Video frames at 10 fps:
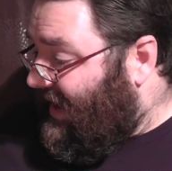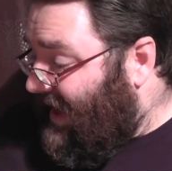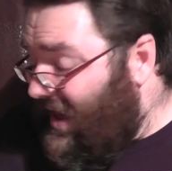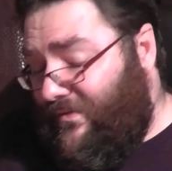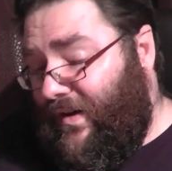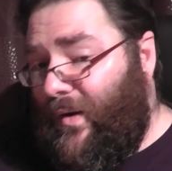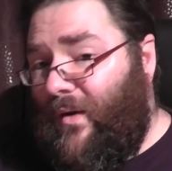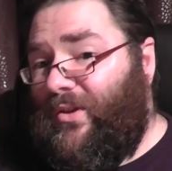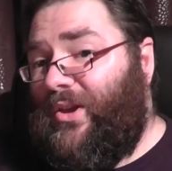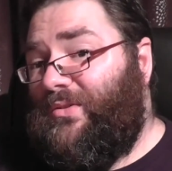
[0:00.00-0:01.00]
If,
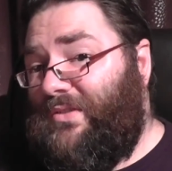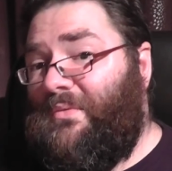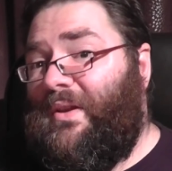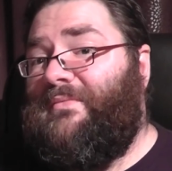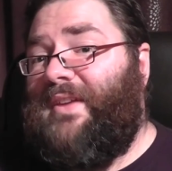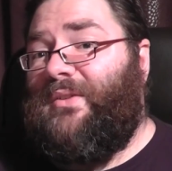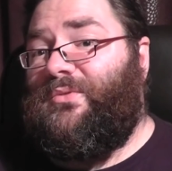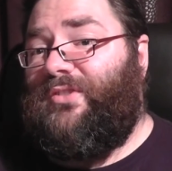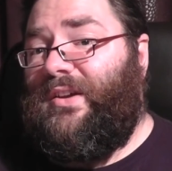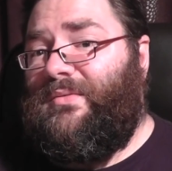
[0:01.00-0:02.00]
however, you do live down
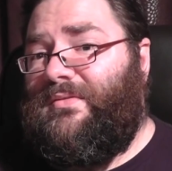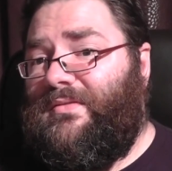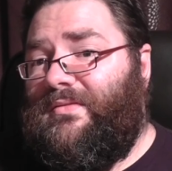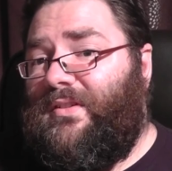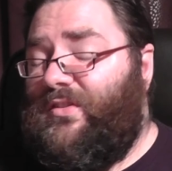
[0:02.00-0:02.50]
south,